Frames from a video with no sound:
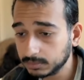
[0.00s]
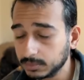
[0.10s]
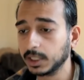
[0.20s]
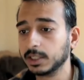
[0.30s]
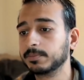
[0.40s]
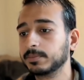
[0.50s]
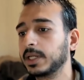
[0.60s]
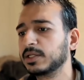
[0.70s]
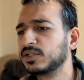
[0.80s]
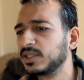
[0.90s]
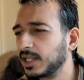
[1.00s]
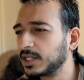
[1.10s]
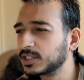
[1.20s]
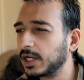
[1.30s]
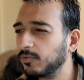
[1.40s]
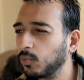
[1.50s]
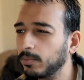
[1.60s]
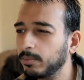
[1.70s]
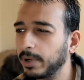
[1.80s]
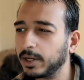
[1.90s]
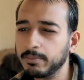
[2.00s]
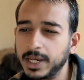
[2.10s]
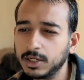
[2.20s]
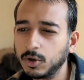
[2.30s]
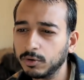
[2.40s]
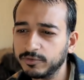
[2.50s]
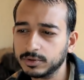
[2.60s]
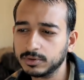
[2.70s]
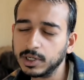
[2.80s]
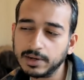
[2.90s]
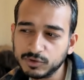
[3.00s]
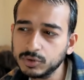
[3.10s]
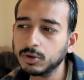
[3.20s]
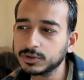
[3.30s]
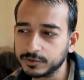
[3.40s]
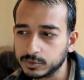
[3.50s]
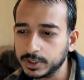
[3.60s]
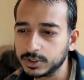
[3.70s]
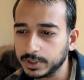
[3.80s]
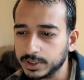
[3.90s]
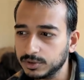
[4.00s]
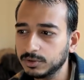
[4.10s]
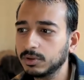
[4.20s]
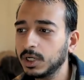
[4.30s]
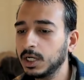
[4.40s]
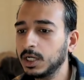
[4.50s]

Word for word: Um, and that's kind of my main goal for. I have two goals for 2022.